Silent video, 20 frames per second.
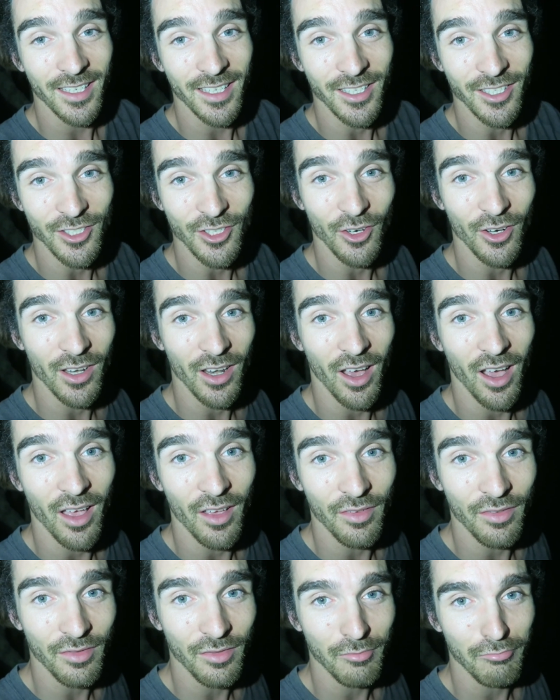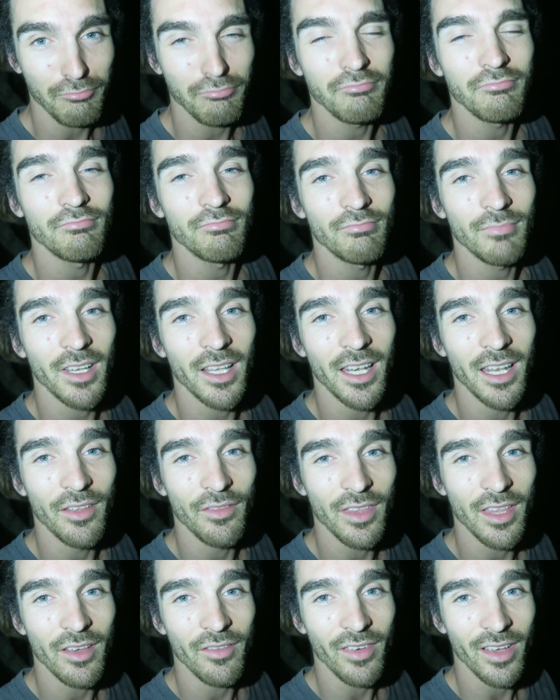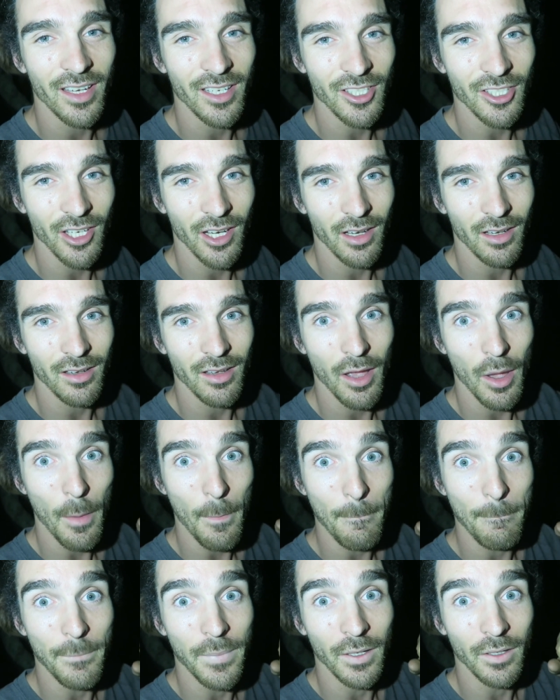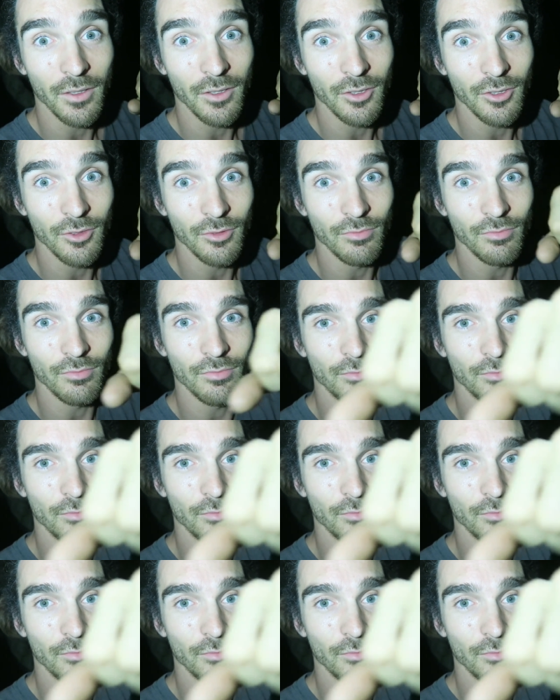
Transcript: enjoy life, live the adventure. Boom.